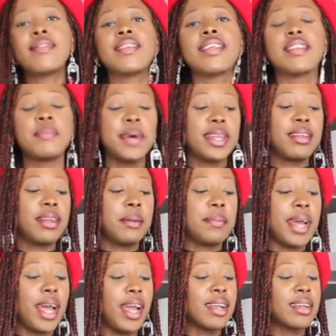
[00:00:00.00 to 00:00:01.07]
this banana
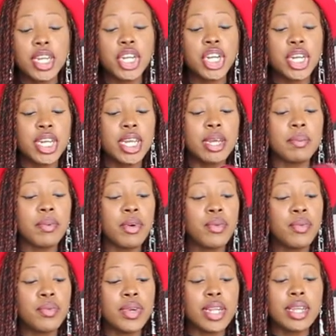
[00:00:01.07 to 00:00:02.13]
bag. Shape,
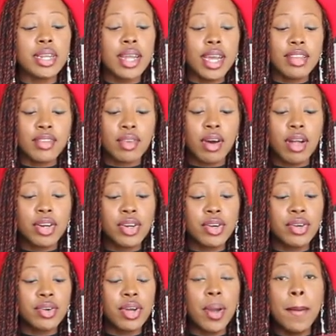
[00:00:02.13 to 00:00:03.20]
really nice
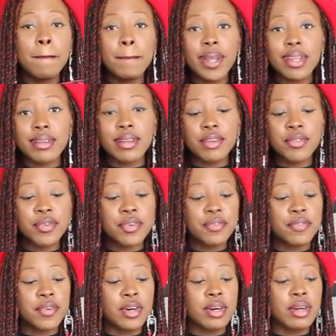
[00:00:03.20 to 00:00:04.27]
color, amazing for
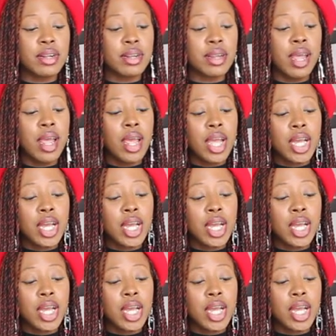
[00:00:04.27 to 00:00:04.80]
fall.